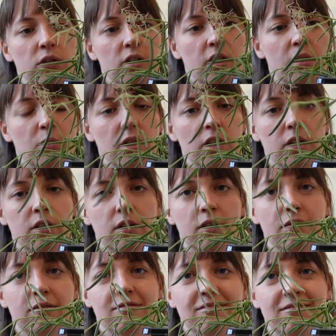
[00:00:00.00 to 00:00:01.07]
another one off.
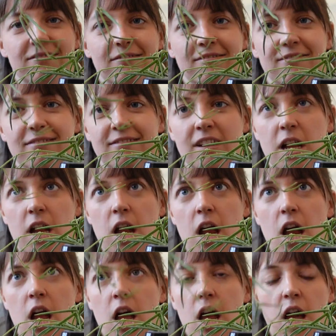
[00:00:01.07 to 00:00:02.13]

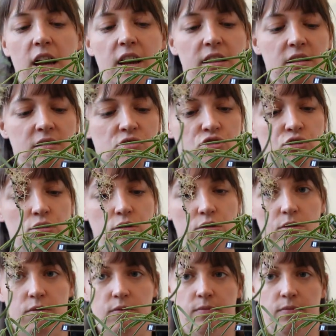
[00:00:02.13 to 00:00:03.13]
Okay, there's two.